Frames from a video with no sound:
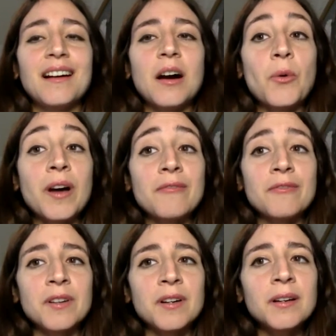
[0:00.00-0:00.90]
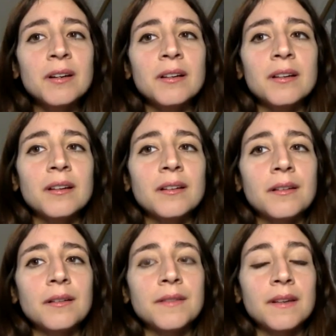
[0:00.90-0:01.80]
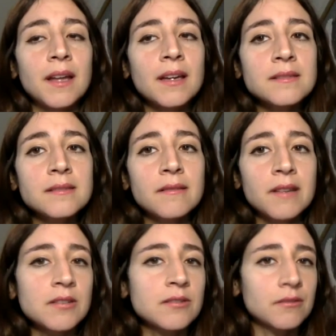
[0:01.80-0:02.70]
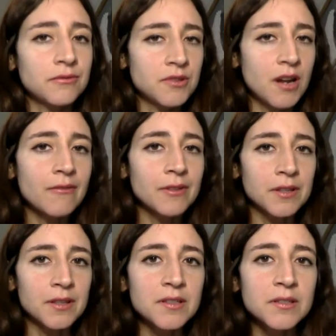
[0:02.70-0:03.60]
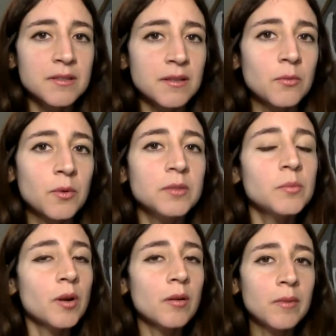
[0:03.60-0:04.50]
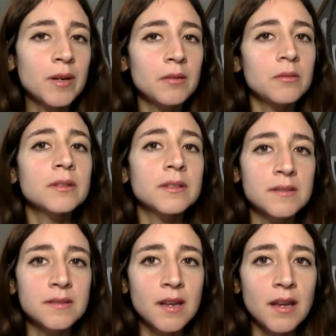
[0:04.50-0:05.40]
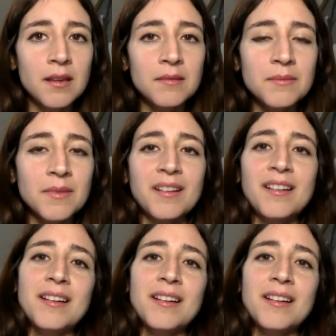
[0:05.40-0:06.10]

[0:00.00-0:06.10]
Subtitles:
However, the next generation of travelers won't probably look the same